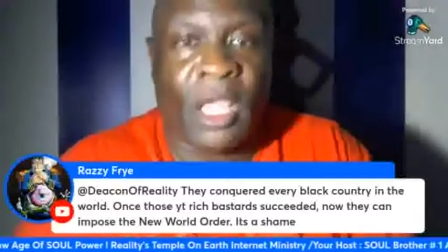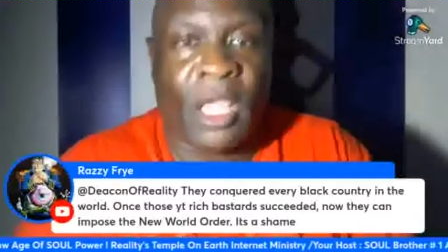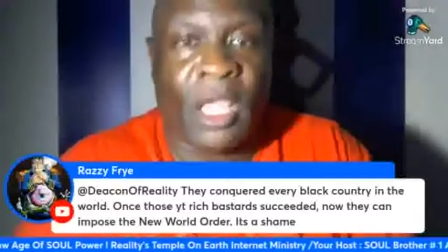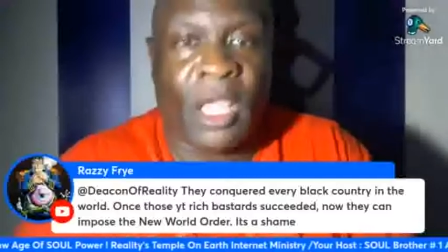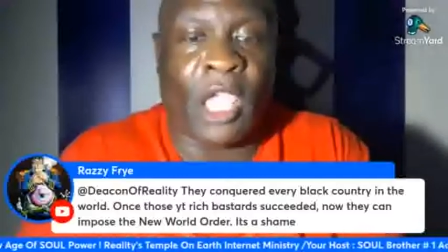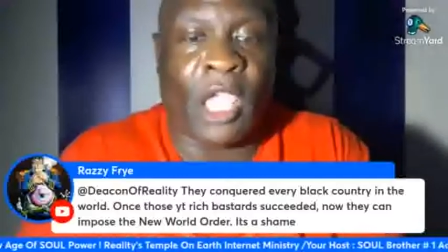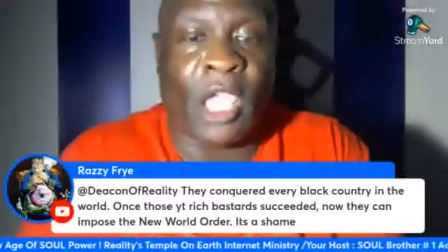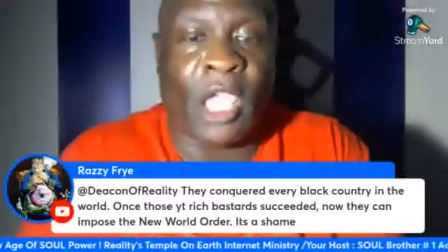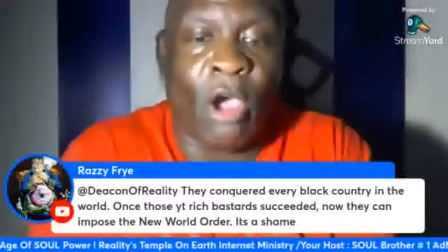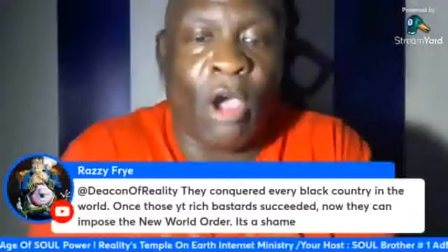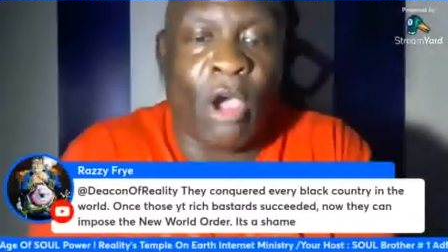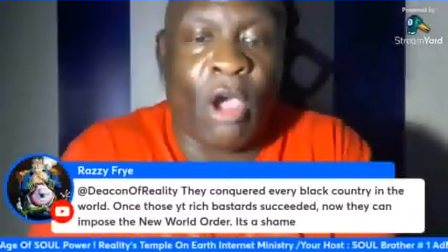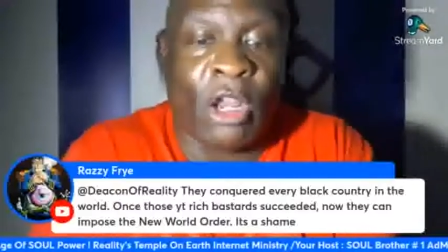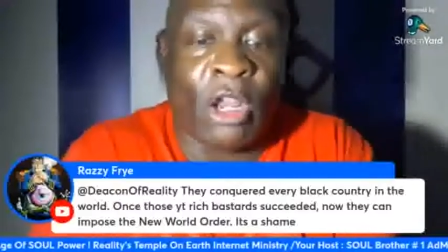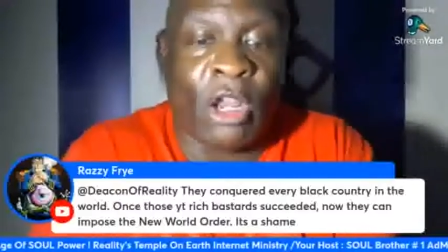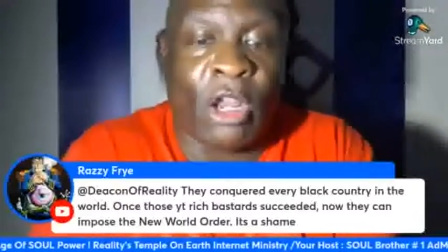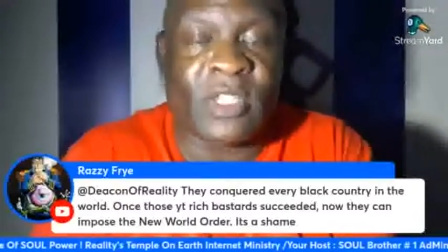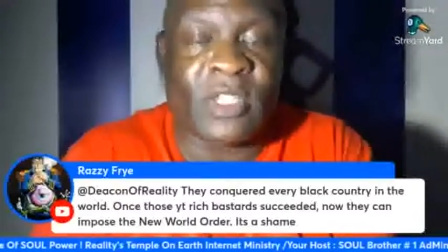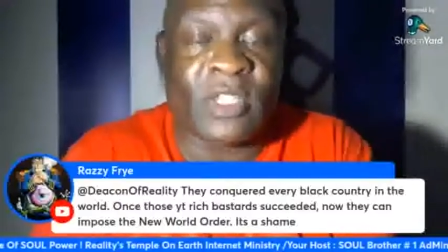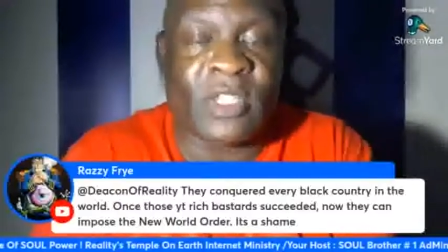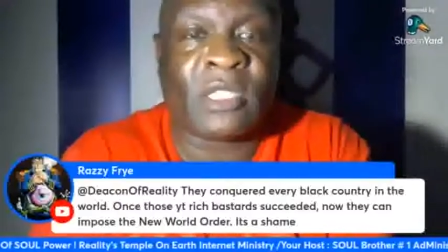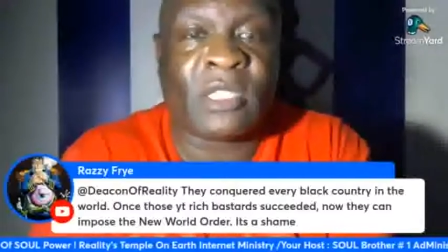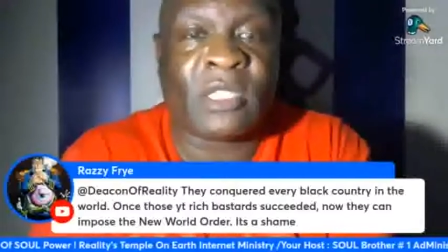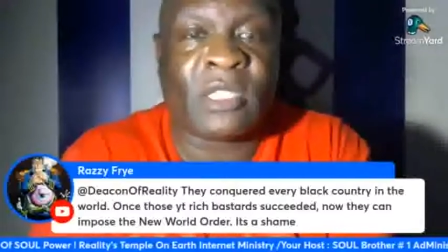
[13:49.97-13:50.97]
and all of
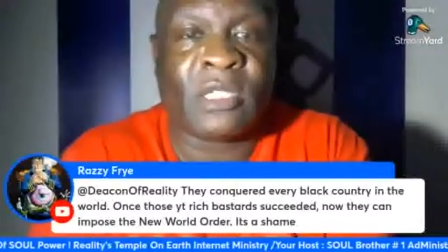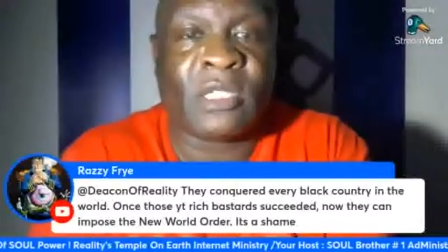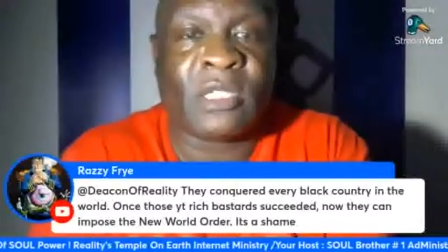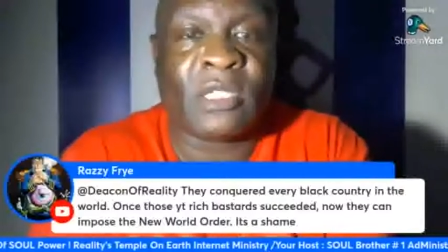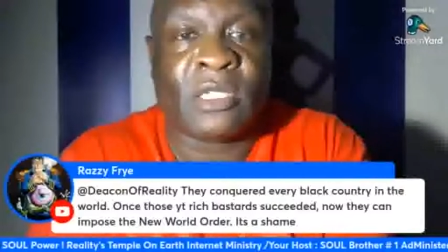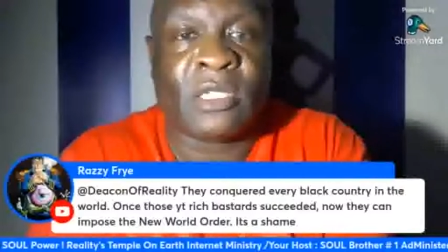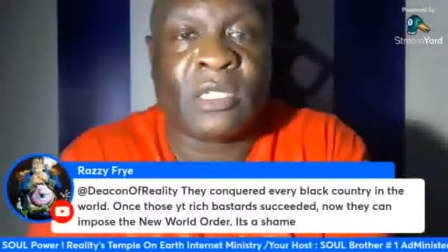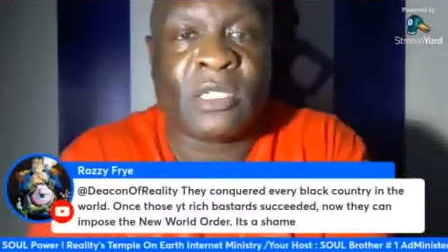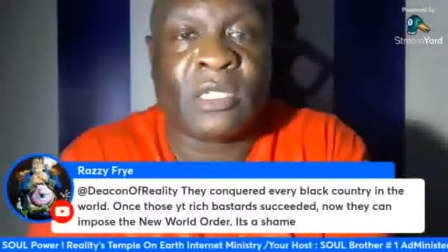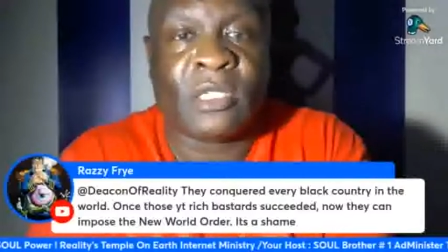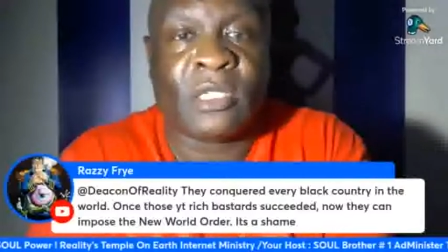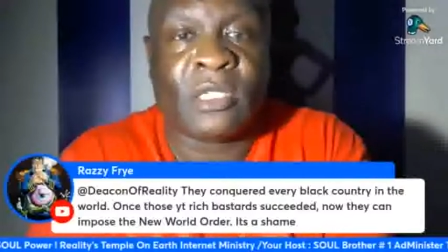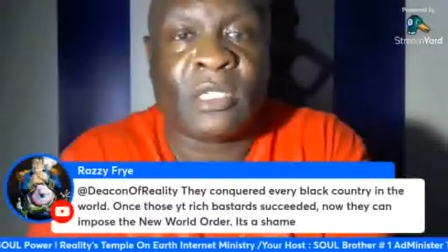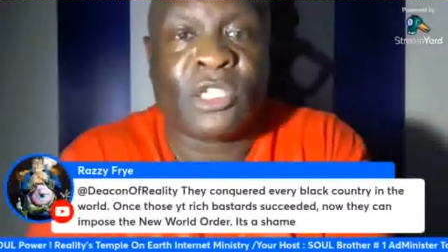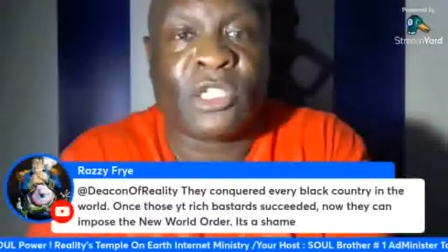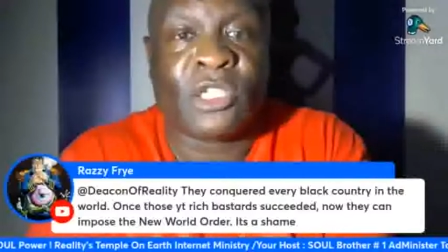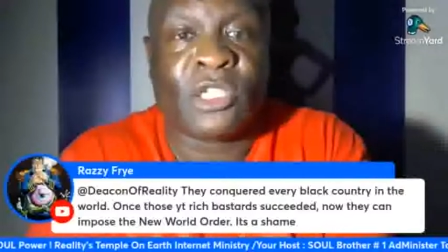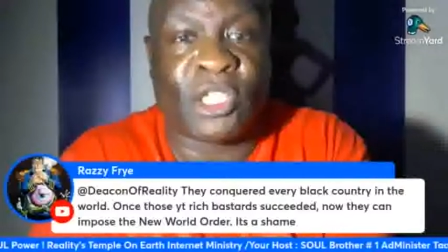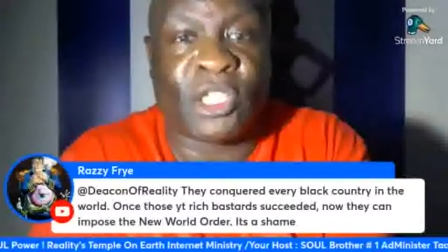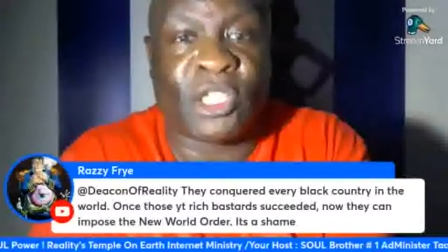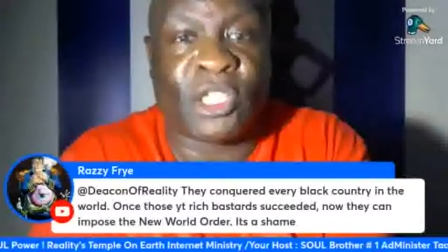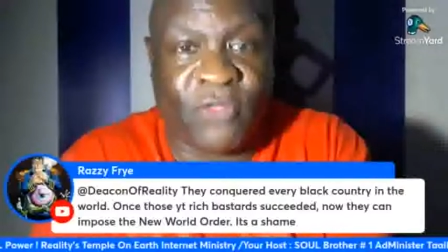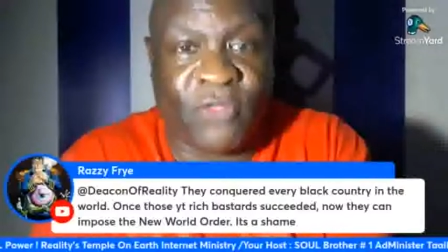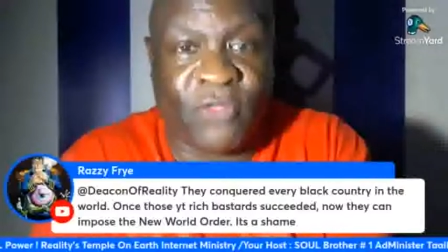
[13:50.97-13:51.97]
us
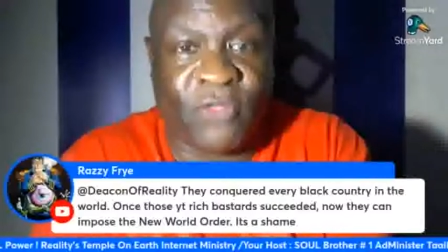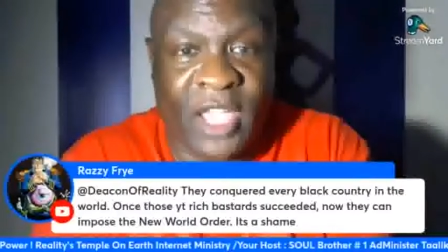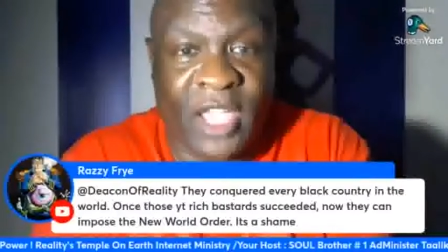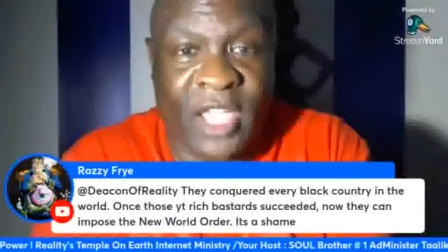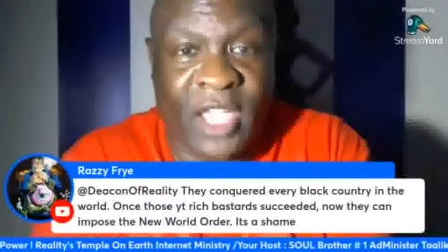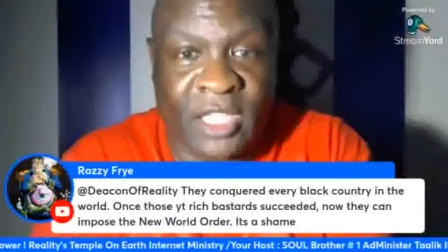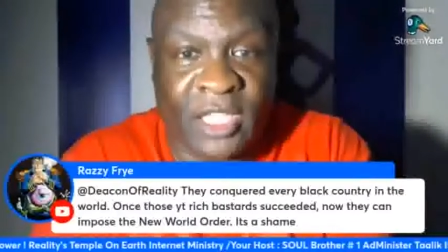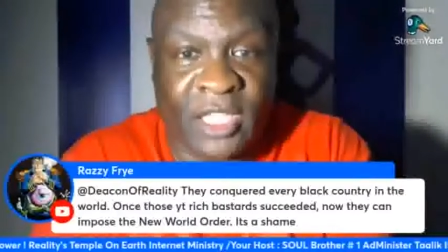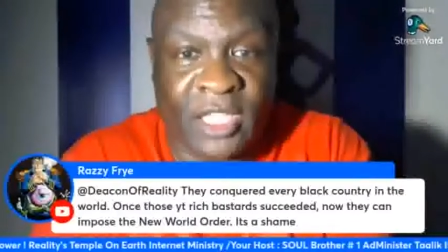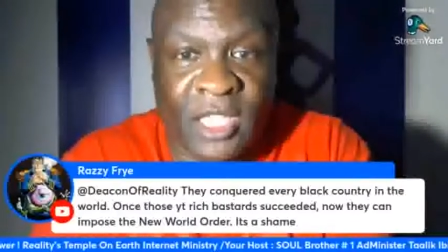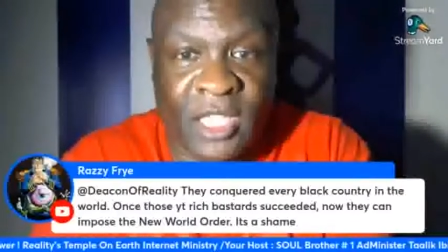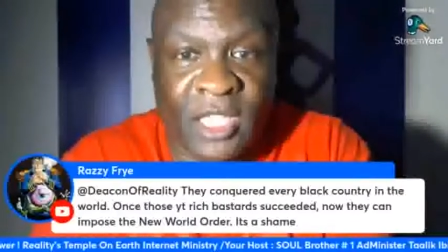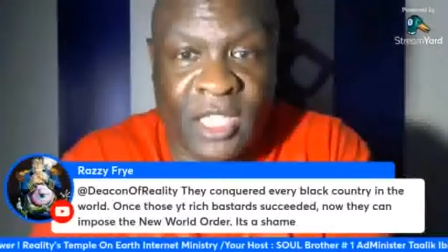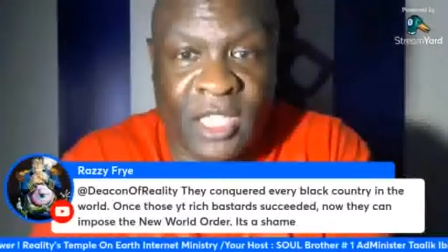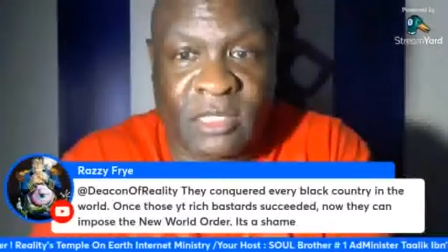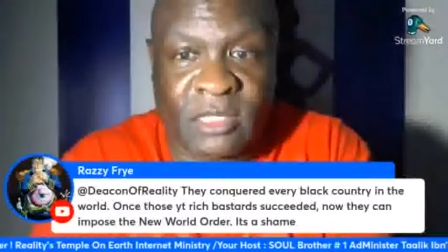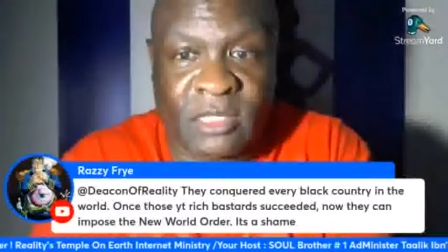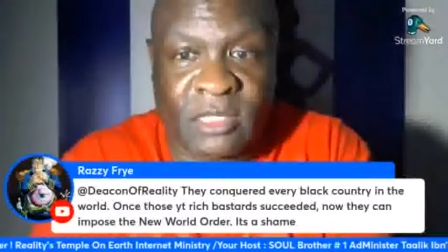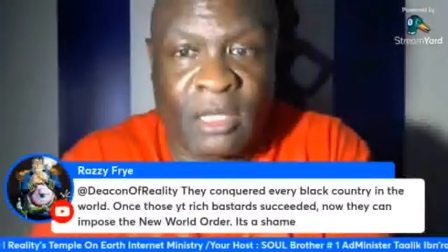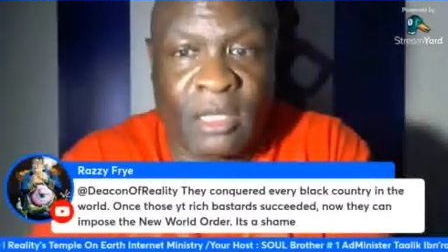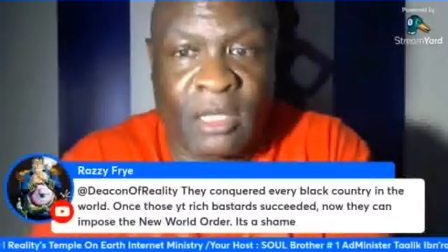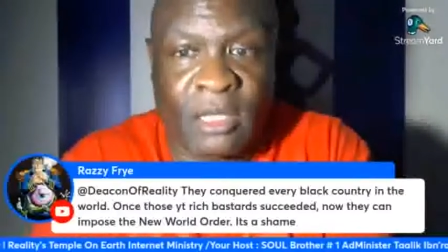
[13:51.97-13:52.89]
should fight against.